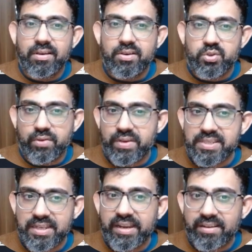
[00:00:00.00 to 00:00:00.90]
So if I
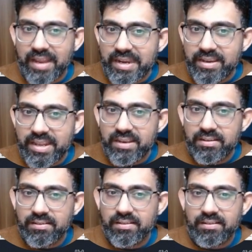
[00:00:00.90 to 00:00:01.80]
select 19,
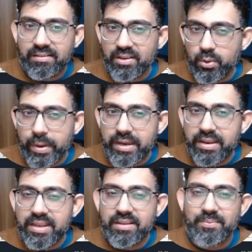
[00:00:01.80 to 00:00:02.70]

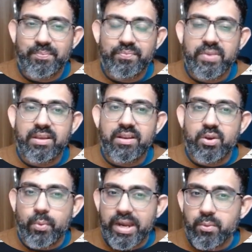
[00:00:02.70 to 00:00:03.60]
20,
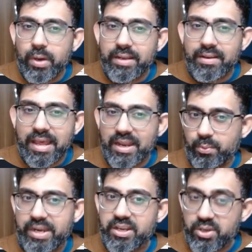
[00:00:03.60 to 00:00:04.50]
21 and
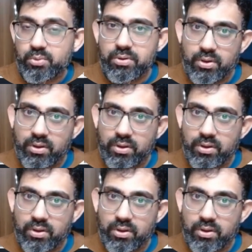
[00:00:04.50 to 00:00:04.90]
22,